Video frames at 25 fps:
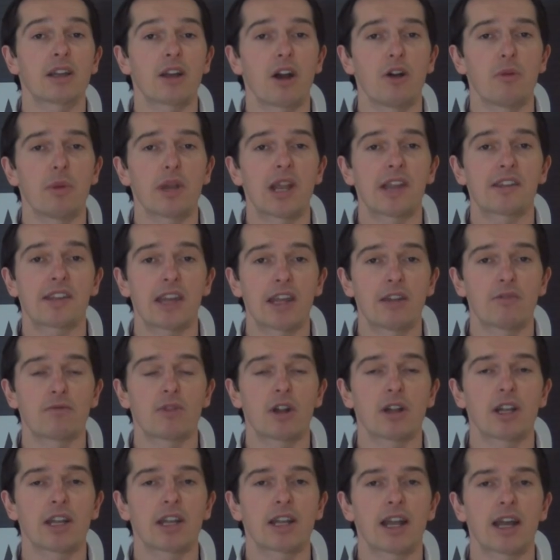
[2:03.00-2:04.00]
goal minutes in
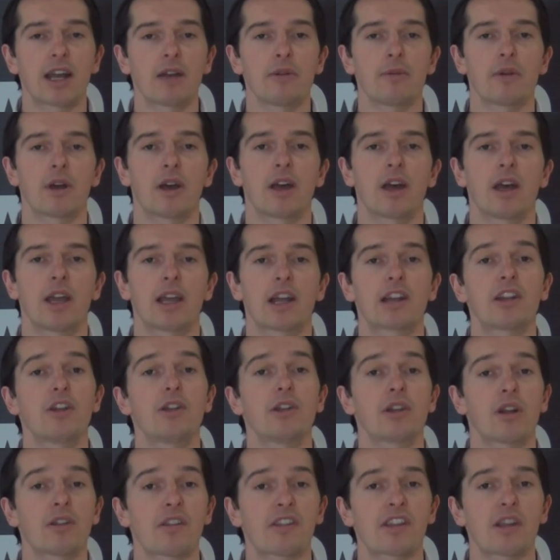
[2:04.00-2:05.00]
running now,
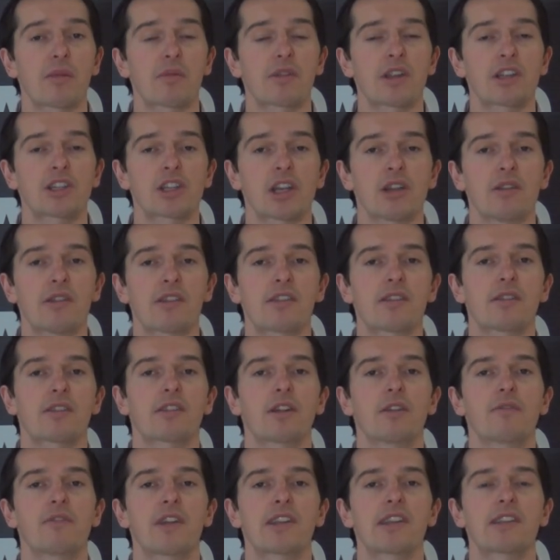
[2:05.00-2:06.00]
including on substitutes,
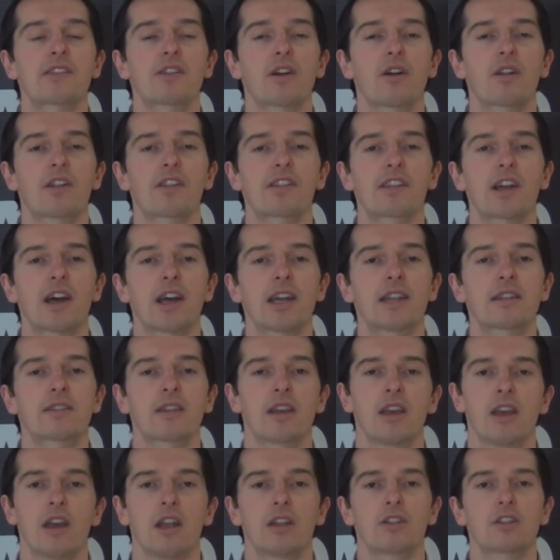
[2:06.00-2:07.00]
so visit our
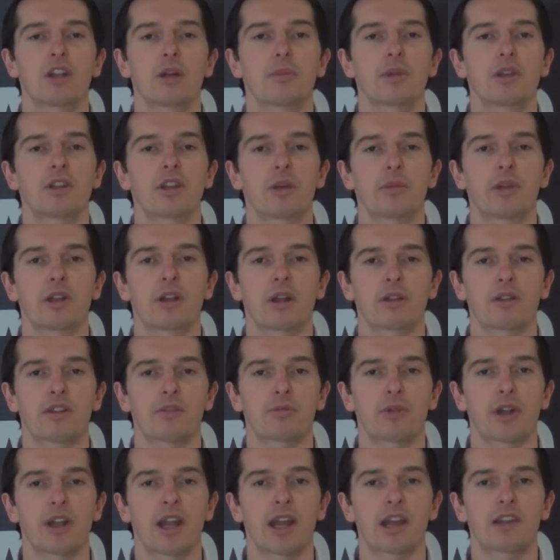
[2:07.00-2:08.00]
site
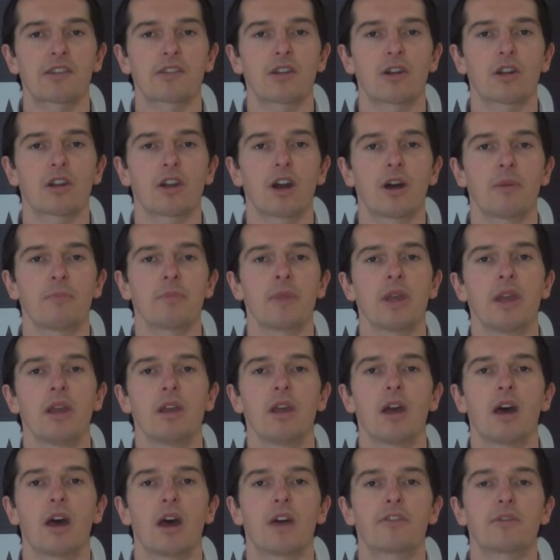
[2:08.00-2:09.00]
www.spreadex.com
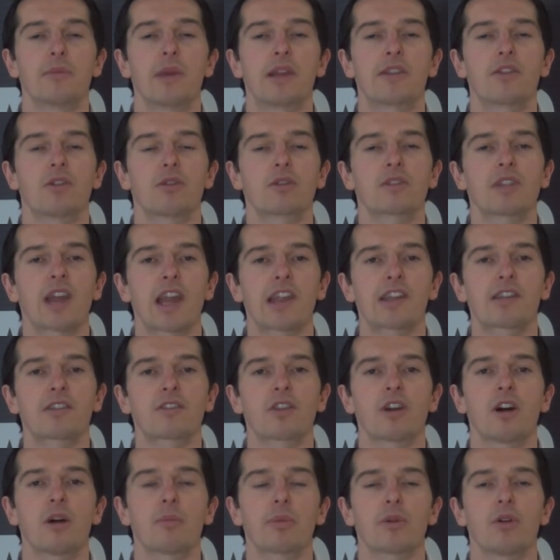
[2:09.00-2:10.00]
from either your
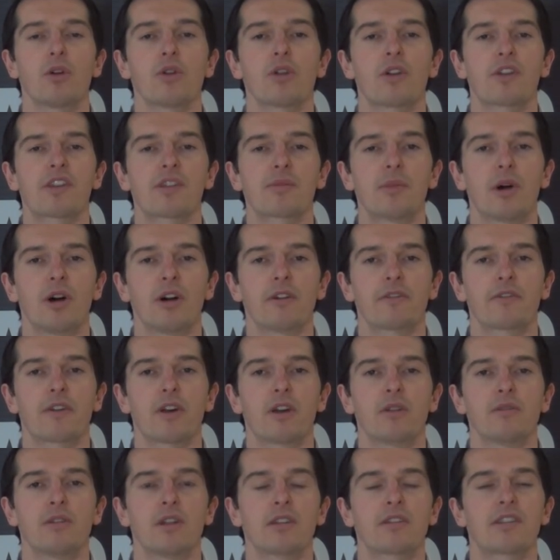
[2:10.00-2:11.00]
desktop or your
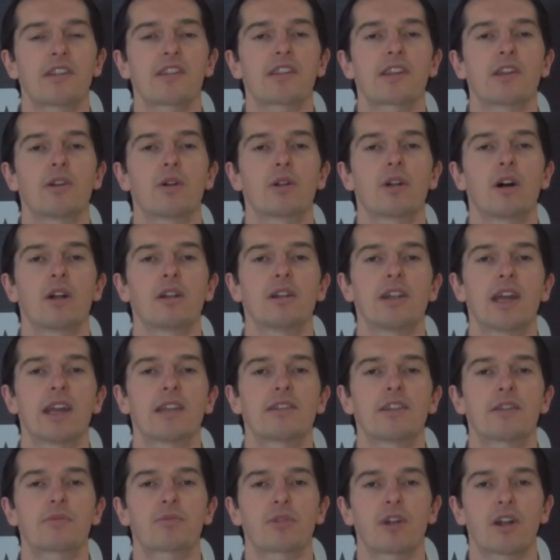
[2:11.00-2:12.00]
smartphone to see all our
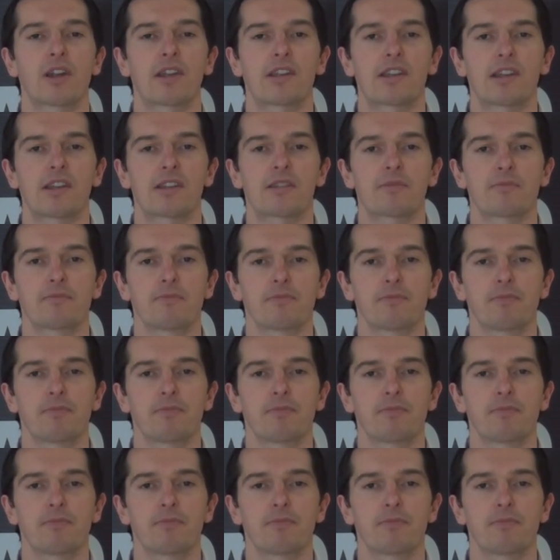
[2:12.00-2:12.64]
latest prices.